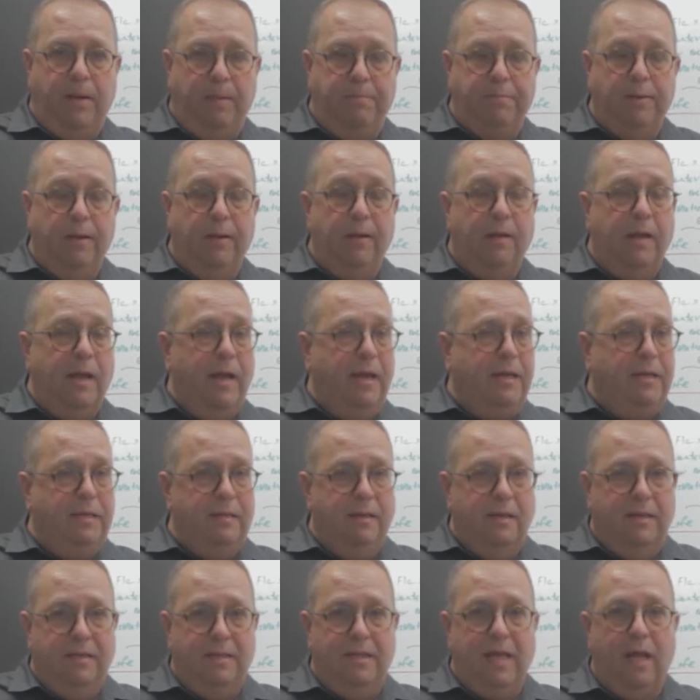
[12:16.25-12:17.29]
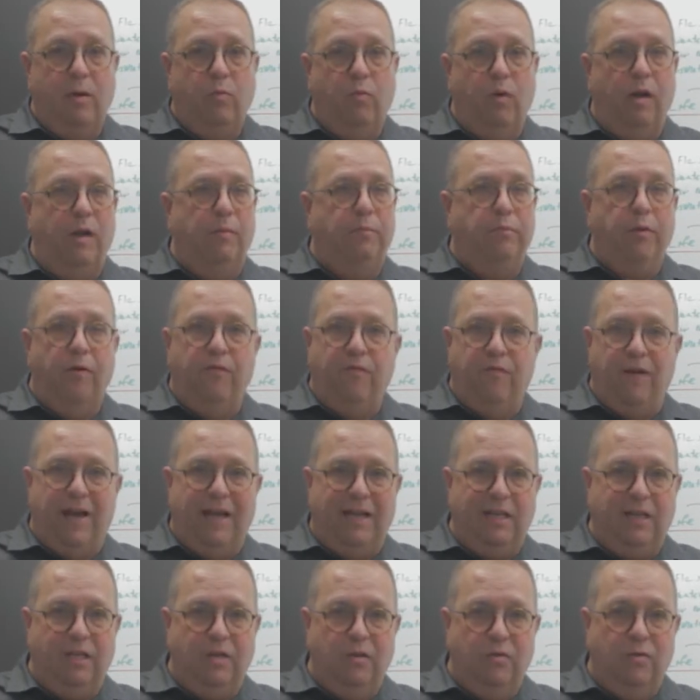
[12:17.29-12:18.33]
people, and they will
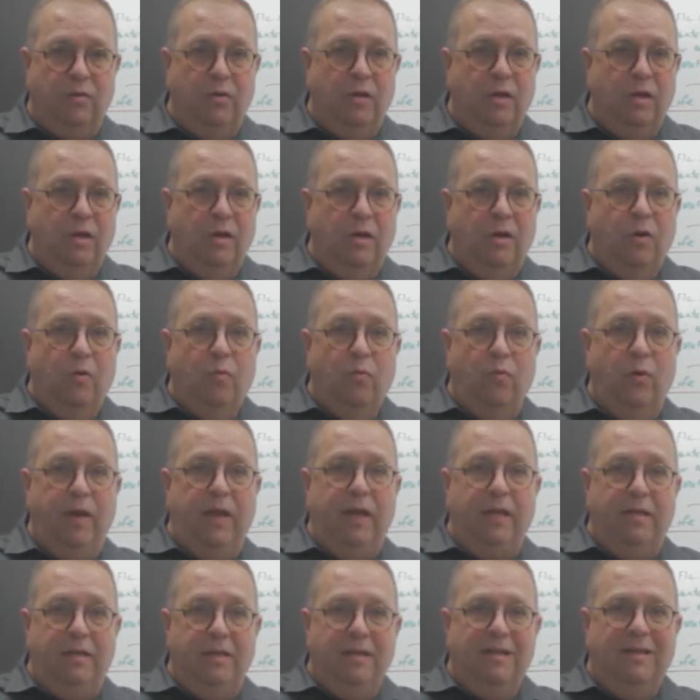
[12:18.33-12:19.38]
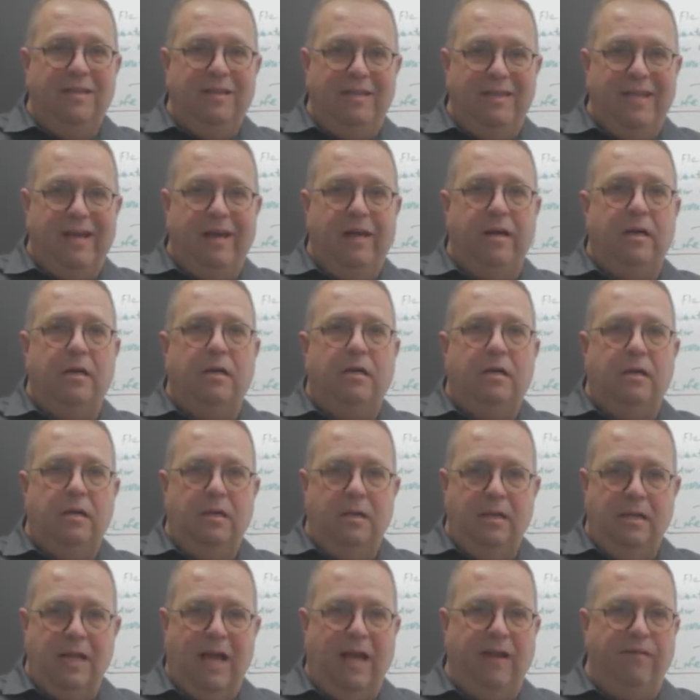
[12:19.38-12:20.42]
provide you with their
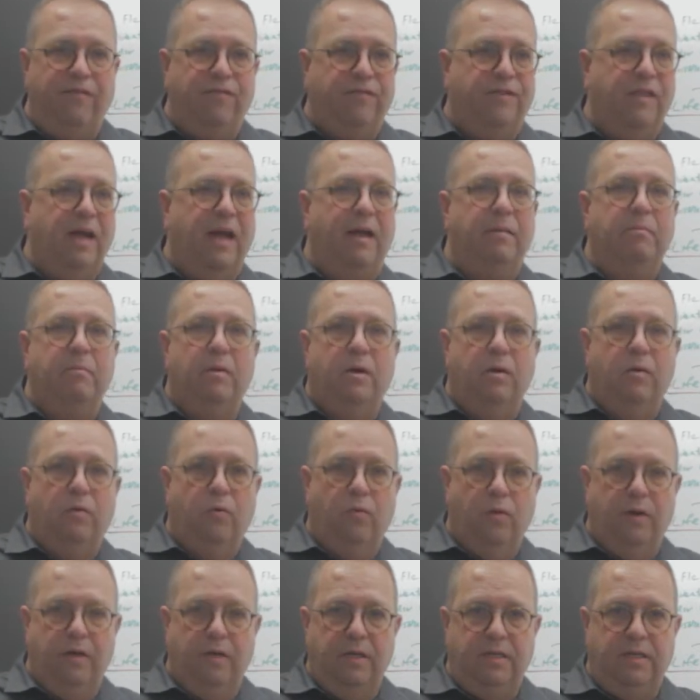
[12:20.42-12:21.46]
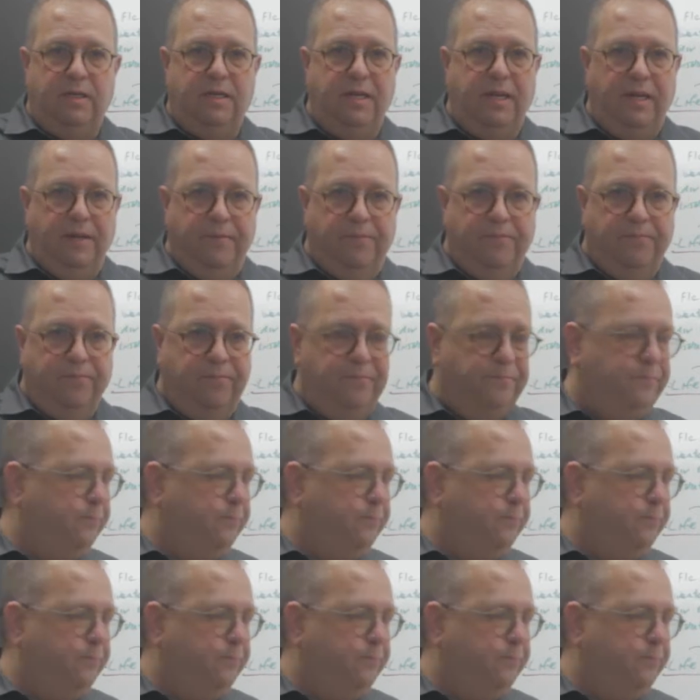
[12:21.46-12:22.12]
lifetime warranty.